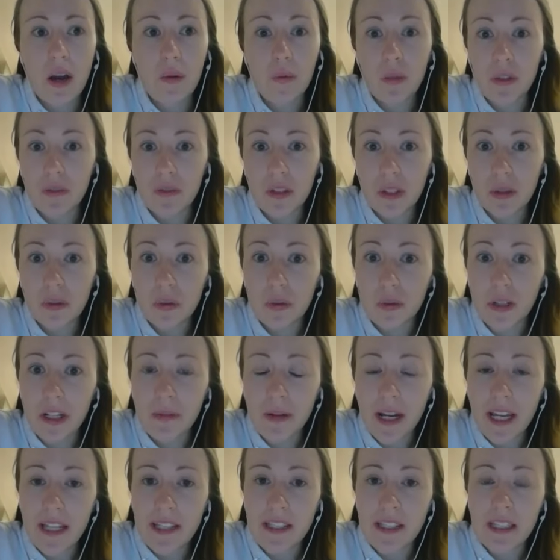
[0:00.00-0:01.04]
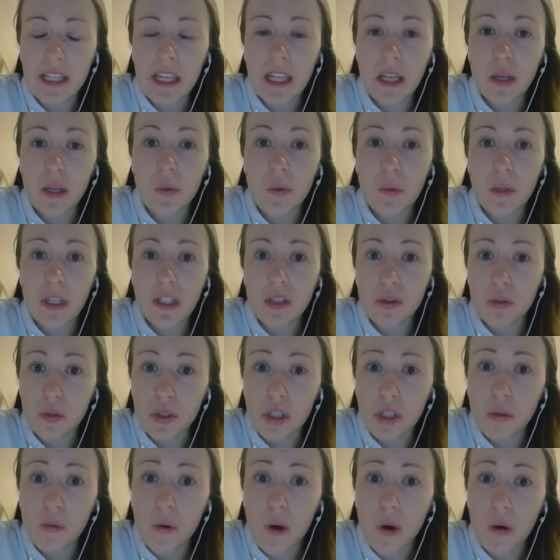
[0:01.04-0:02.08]
with Vetturi Racing, with
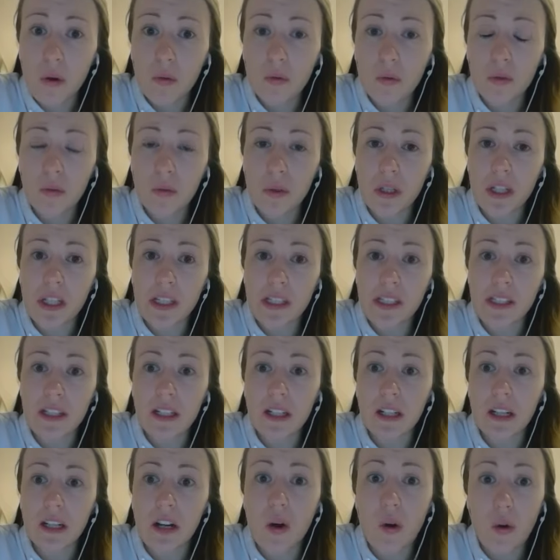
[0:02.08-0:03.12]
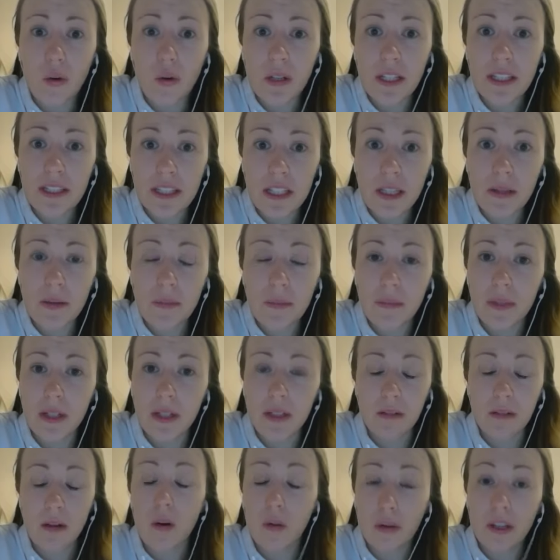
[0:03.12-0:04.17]
Suzy Wolf, who is the only team,
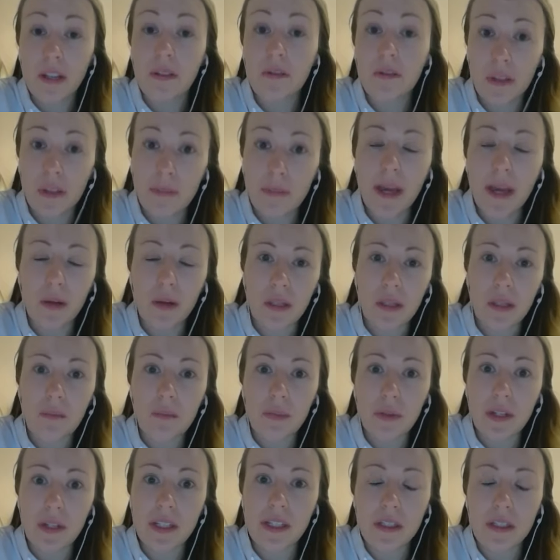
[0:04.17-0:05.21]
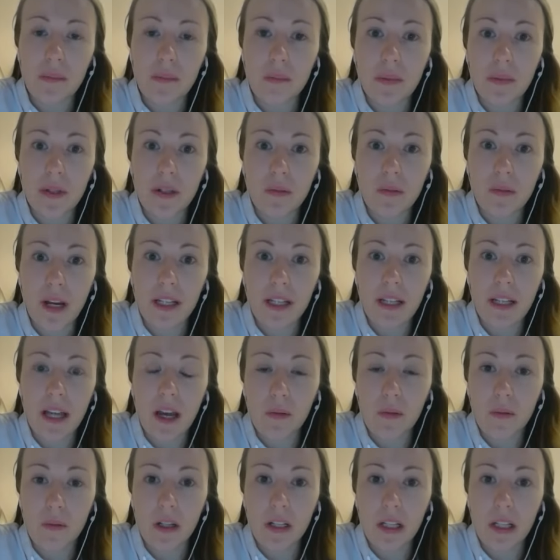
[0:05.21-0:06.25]
only female team principal right
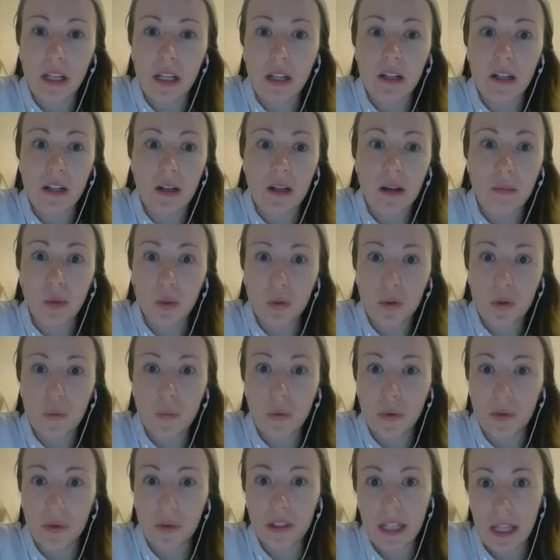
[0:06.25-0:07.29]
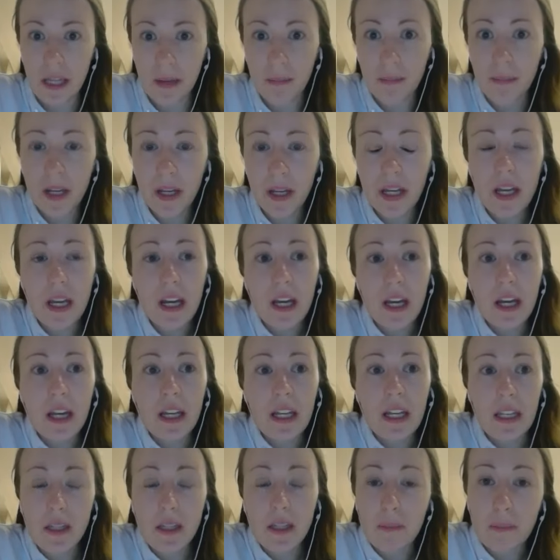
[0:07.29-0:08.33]
now running a motorsport team.
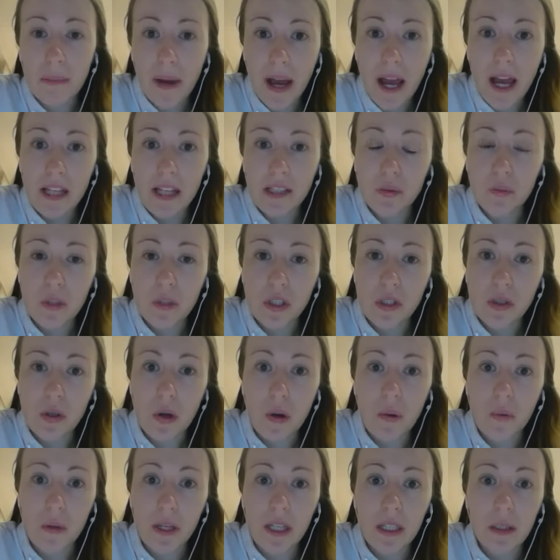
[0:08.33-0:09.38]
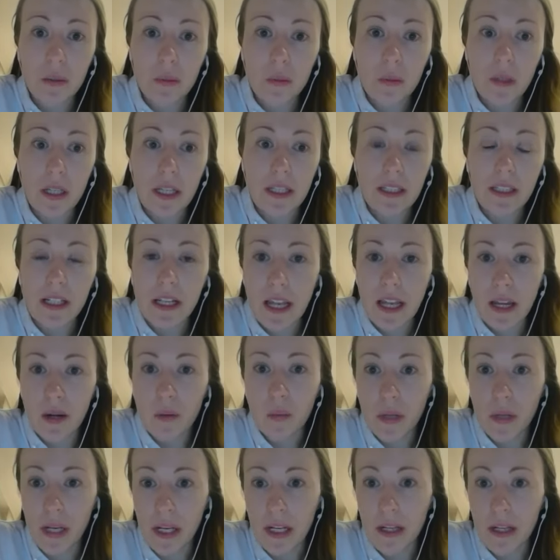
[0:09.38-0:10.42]
In the past, we saw it with
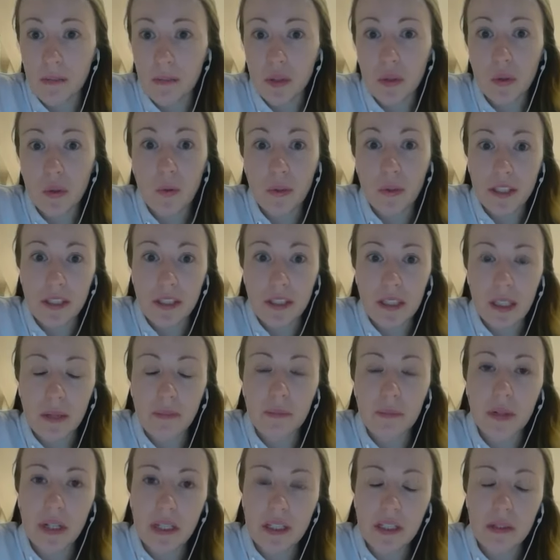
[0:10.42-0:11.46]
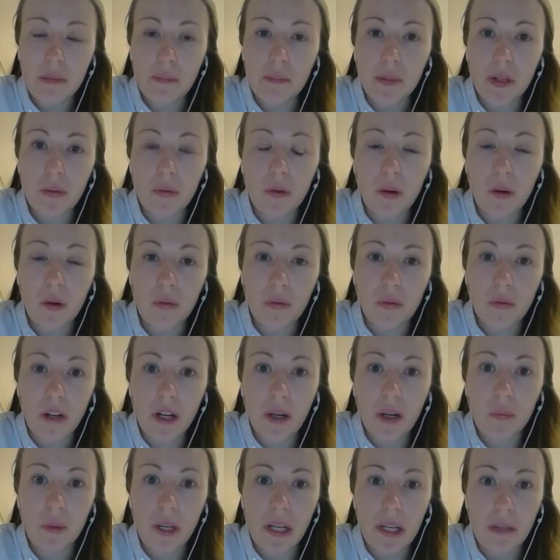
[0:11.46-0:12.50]
Claire Williams, who was the team principal
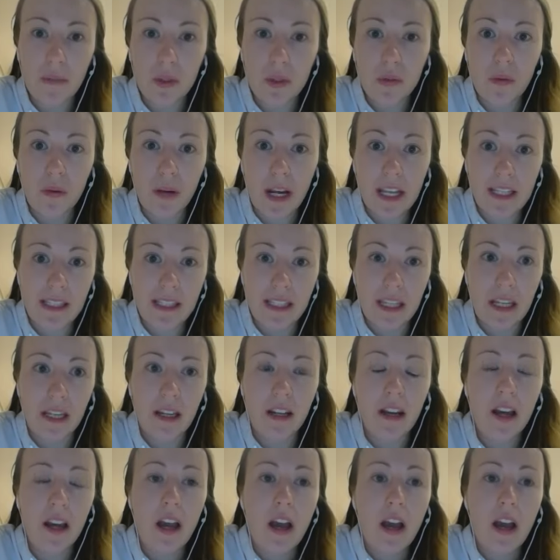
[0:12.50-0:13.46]
of Williams Racing.